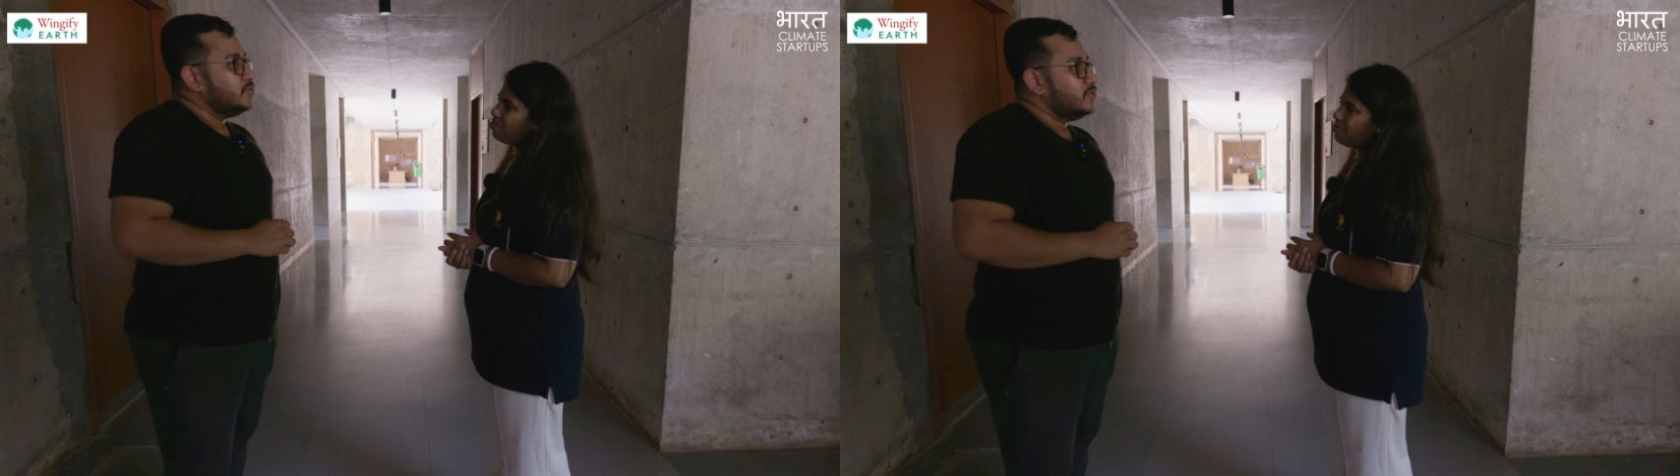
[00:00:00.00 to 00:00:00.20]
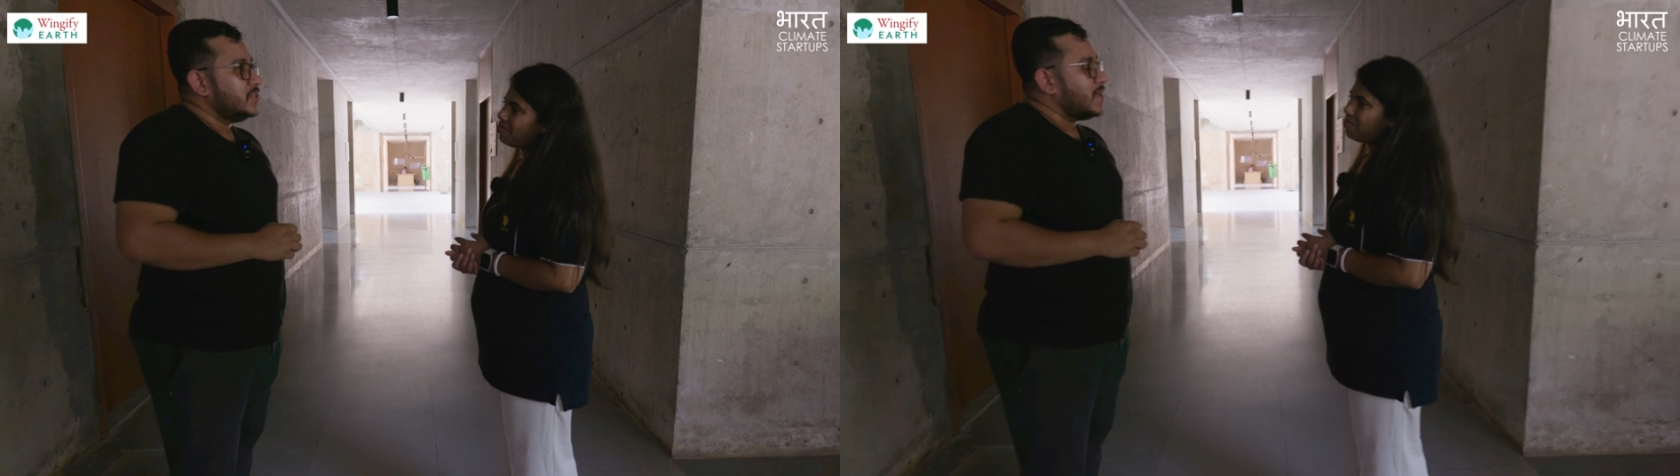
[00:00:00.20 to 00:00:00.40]

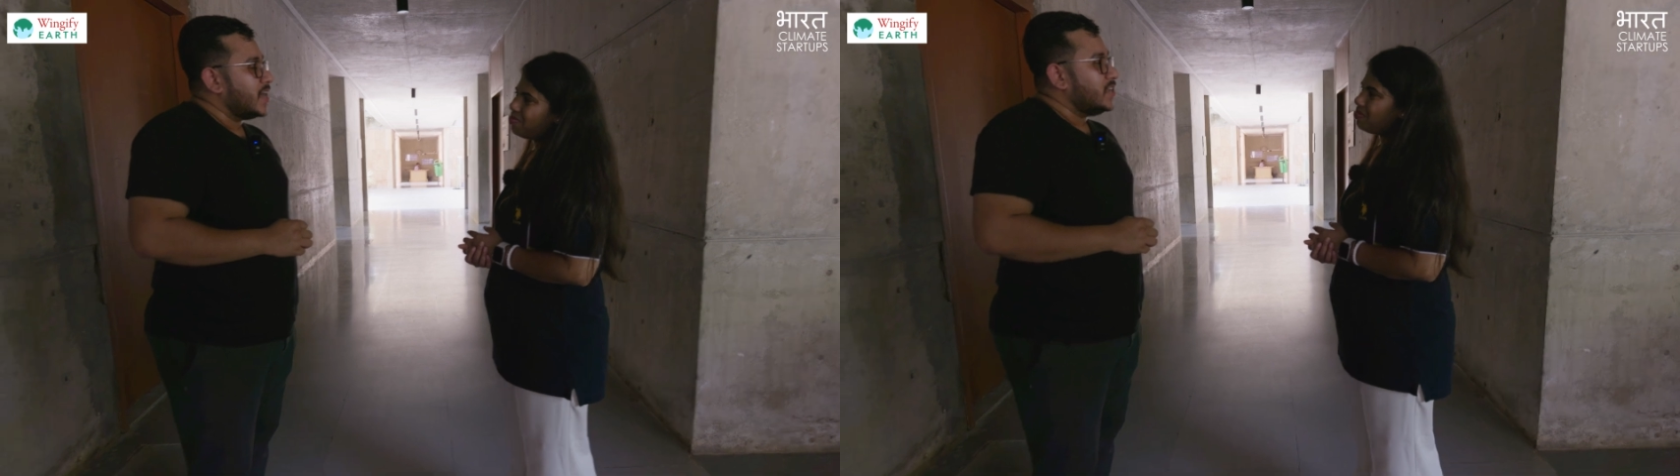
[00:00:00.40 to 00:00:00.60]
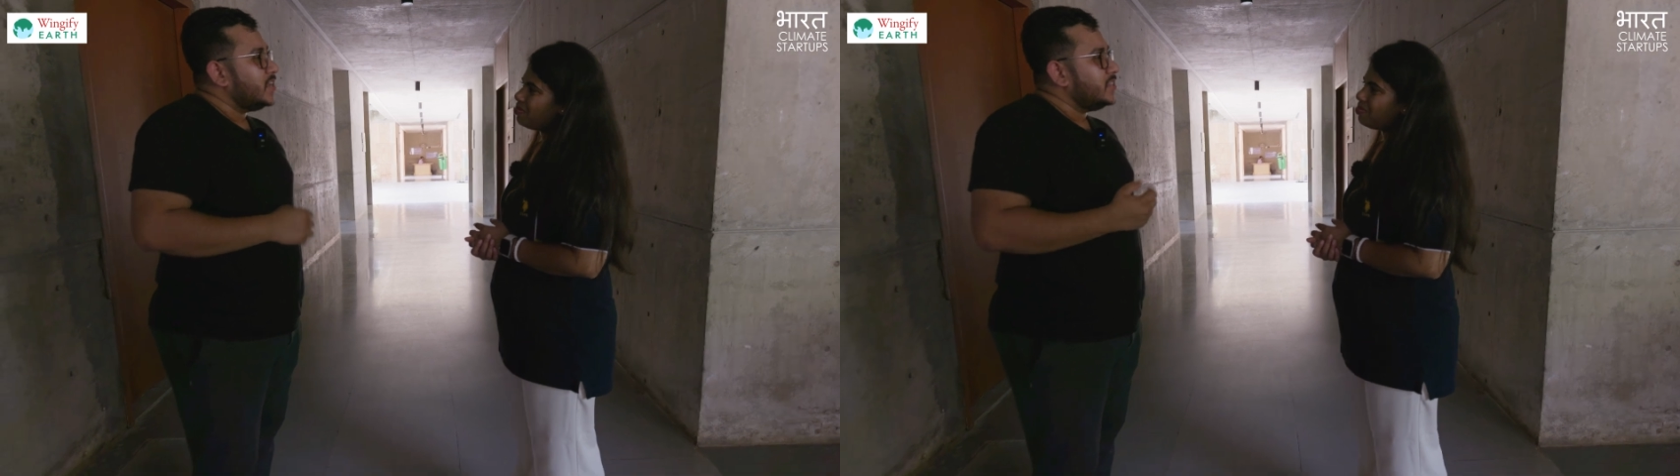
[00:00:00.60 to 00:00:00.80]
to the
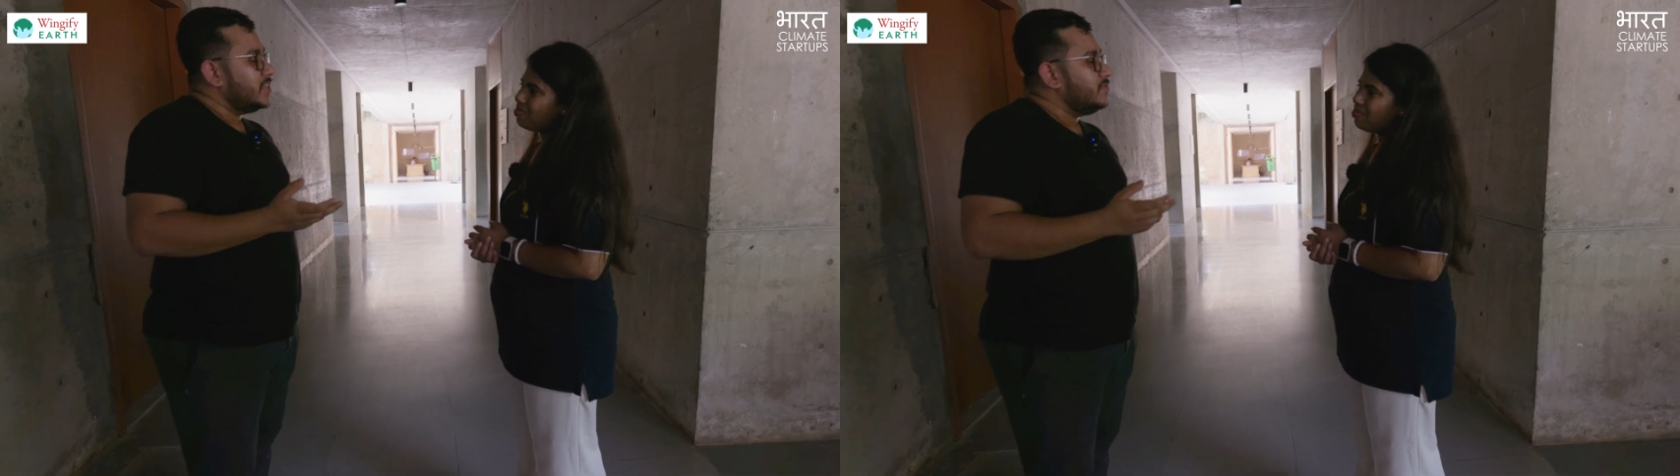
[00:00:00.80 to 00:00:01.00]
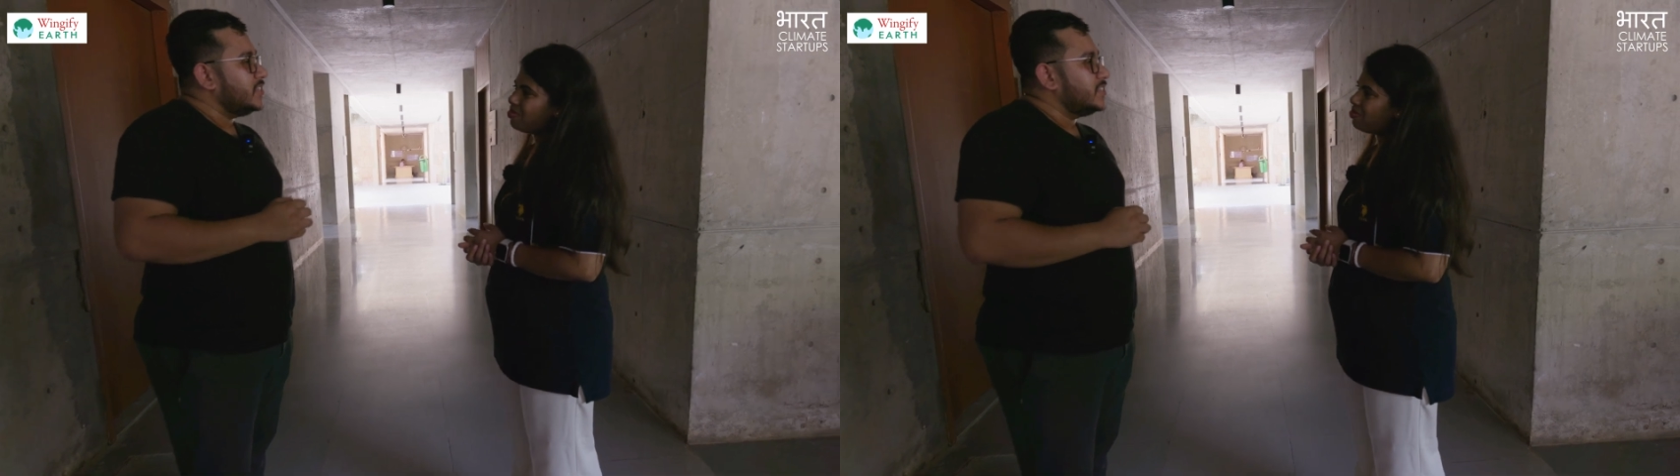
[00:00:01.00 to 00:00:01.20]
panel,
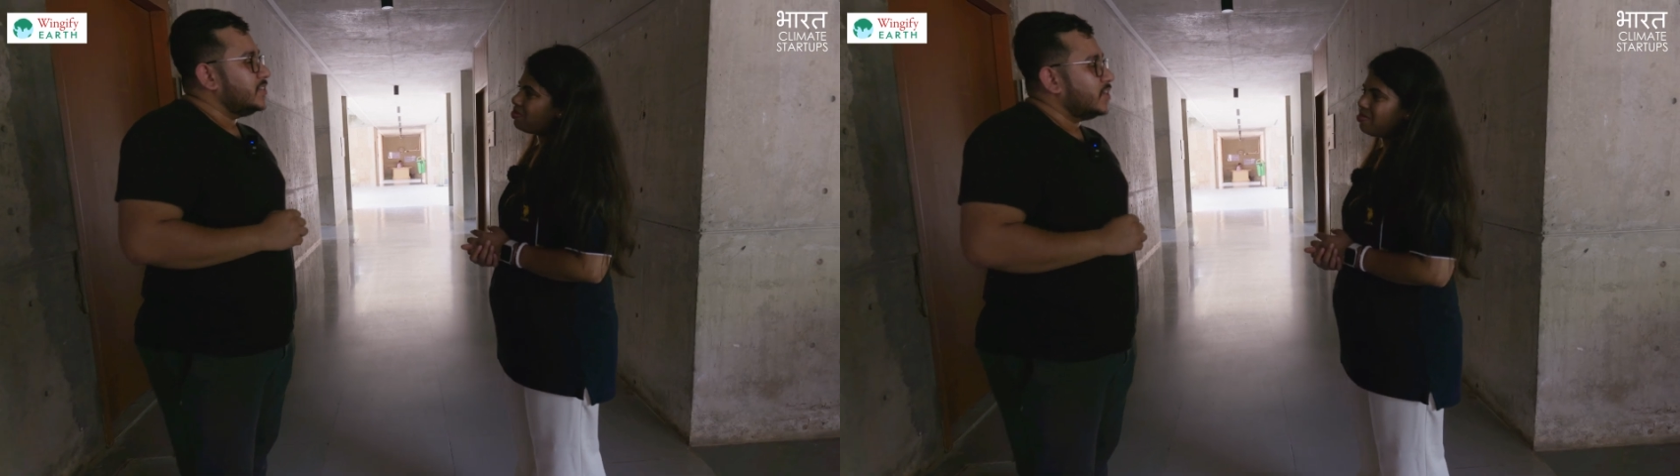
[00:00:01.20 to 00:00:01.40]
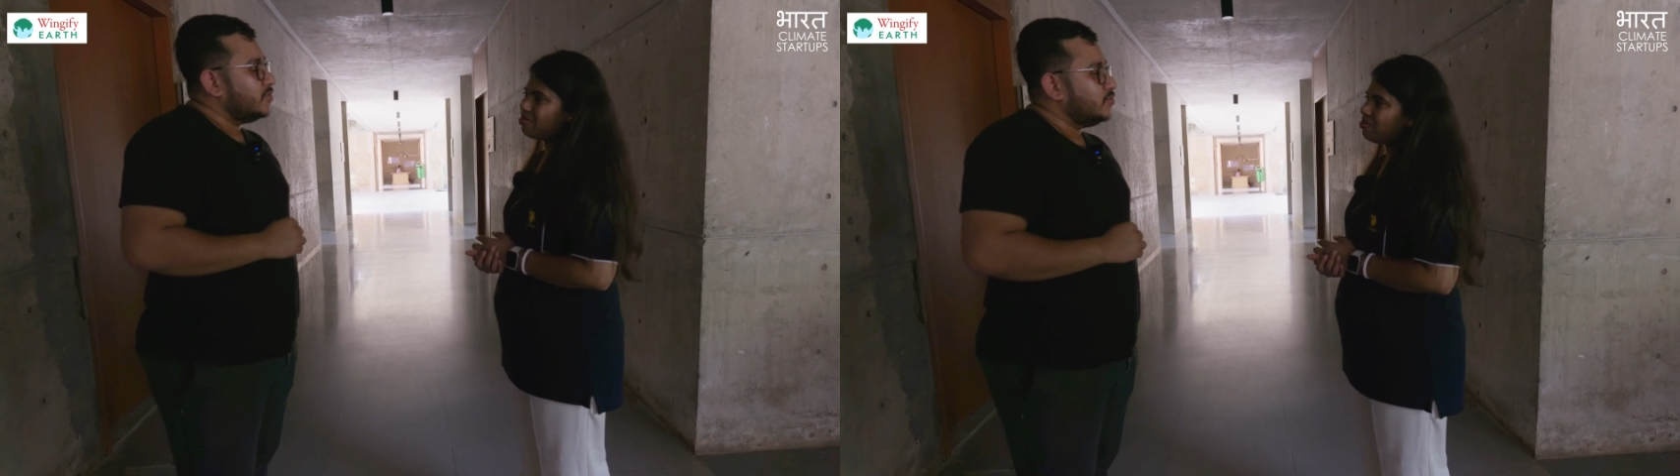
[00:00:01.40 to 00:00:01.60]
and then we'll
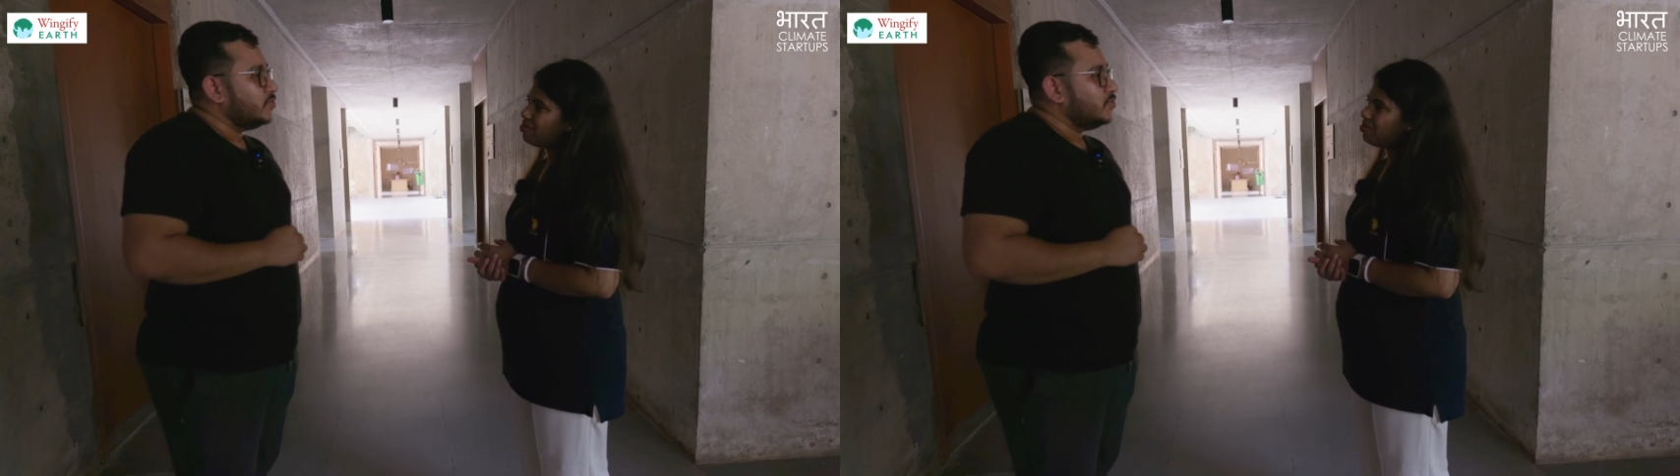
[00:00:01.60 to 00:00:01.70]
see how